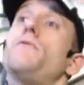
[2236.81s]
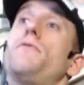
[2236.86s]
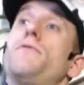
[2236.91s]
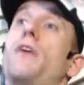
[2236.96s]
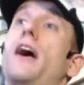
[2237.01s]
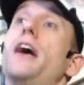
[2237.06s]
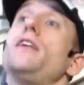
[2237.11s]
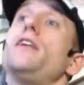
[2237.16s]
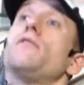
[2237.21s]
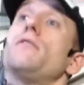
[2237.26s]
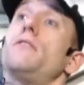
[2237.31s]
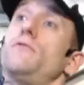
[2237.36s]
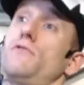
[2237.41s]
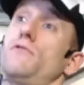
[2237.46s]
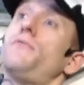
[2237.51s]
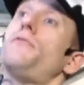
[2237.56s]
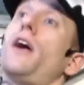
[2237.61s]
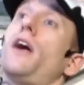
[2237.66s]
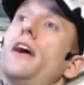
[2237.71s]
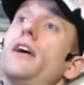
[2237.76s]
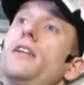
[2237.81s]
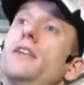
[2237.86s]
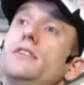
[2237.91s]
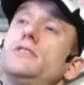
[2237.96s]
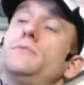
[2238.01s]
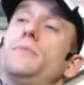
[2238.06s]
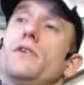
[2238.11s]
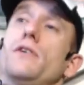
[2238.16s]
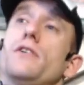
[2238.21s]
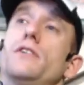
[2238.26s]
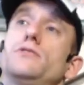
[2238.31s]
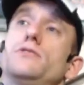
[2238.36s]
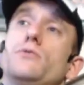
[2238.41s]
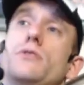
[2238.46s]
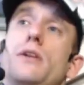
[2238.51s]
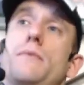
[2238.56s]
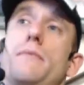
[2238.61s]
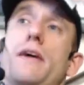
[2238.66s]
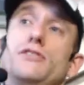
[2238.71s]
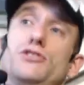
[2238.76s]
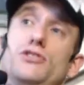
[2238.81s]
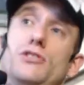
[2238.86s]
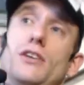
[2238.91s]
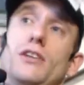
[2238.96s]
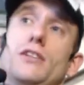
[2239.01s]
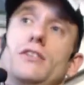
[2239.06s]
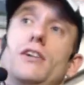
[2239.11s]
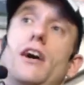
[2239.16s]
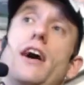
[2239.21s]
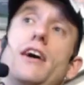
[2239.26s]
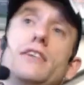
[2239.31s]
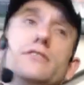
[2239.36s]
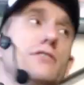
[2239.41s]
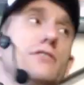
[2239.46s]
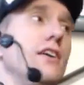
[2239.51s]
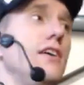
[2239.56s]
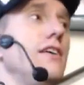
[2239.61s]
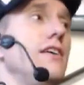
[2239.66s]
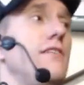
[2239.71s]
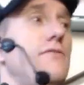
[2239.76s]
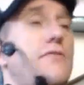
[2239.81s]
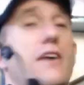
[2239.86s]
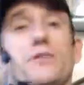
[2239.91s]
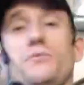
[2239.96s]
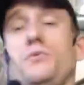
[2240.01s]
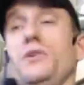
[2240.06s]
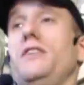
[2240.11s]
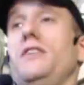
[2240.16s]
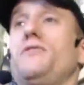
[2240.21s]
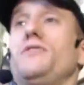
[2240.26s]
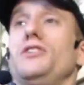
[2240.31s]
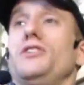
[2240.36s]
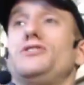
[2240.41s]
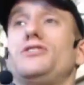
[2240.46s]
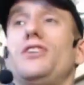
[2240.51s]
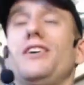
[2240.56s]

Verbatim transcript: finer and refined experience when I'm actually in class. In fact, we even used to,